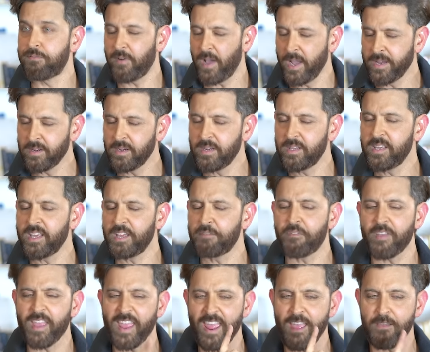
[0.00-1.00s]
finally,
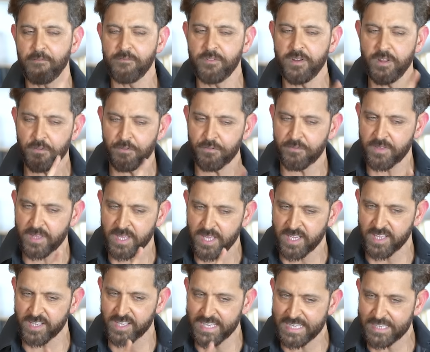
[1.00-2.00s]
if
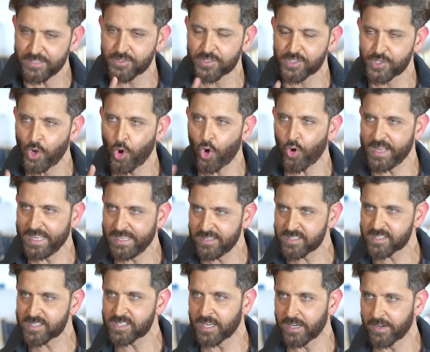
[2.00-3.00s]
everything is your
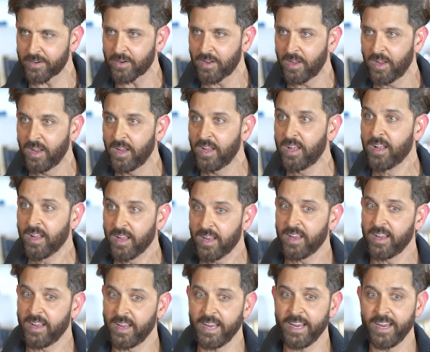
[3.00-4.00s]
instinct,
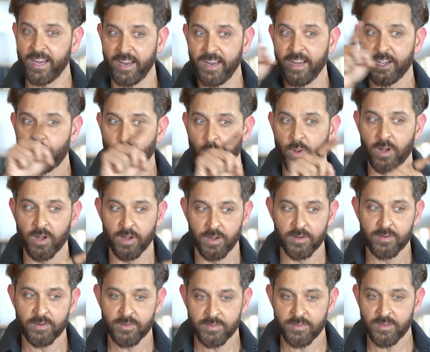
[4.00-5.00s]
it
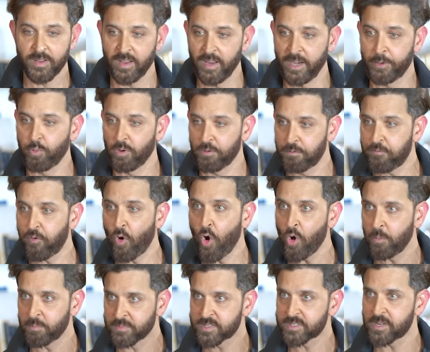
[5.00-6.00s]
will
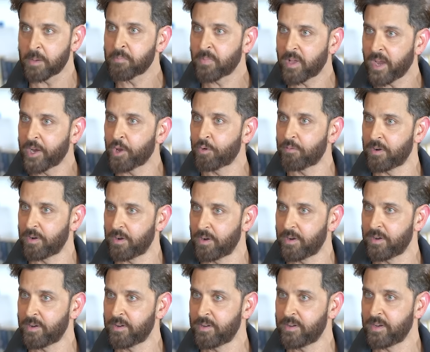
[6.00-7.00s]
form some kind
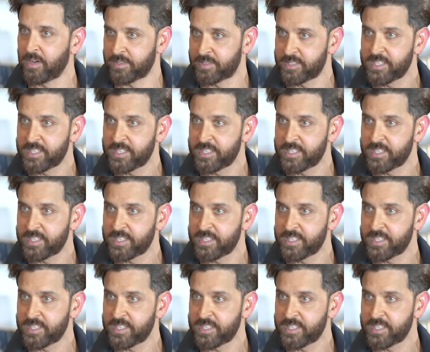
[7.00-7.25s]
of a